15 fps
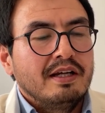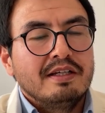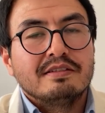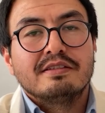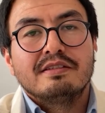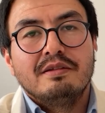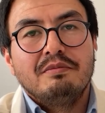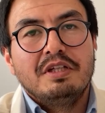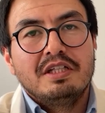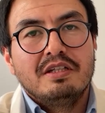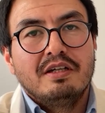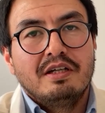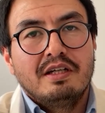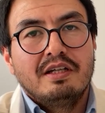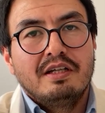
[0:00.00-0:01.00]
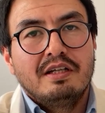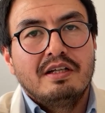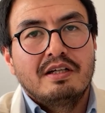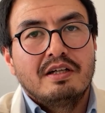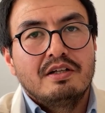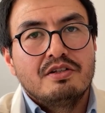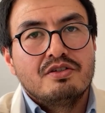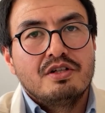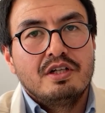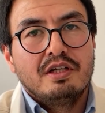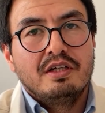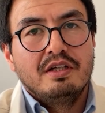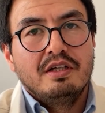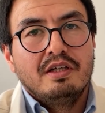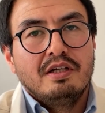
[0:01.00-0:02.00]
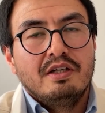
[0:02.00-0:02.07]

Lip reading: against the media in the country.